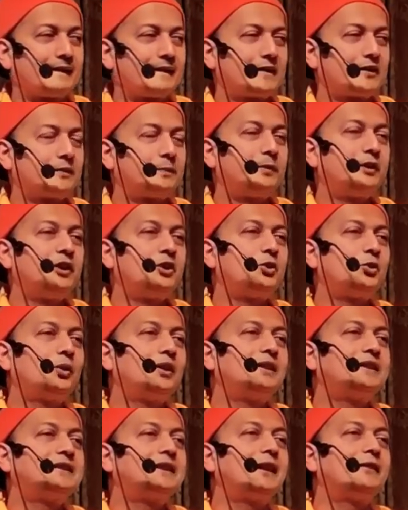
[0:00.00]

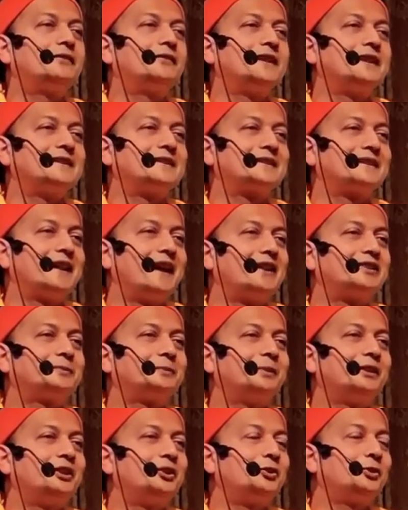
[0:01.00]
Spiritual toughness, a
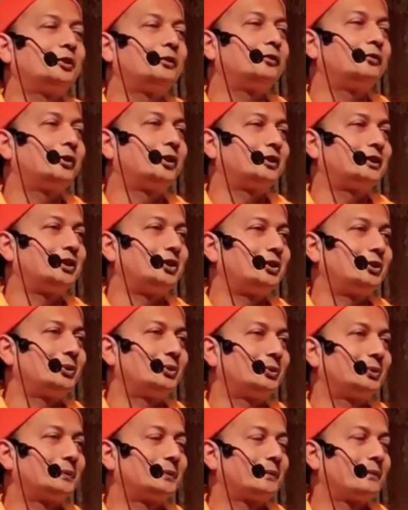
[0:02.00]
spiritual
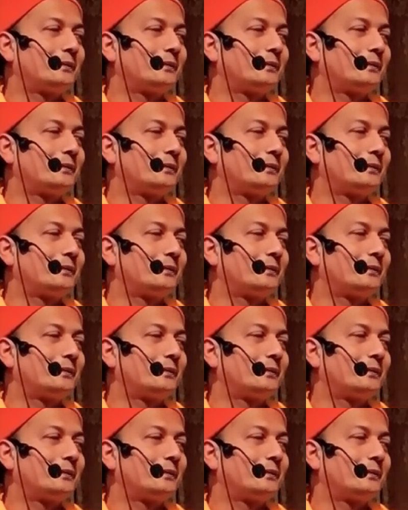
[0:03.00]
fortitude.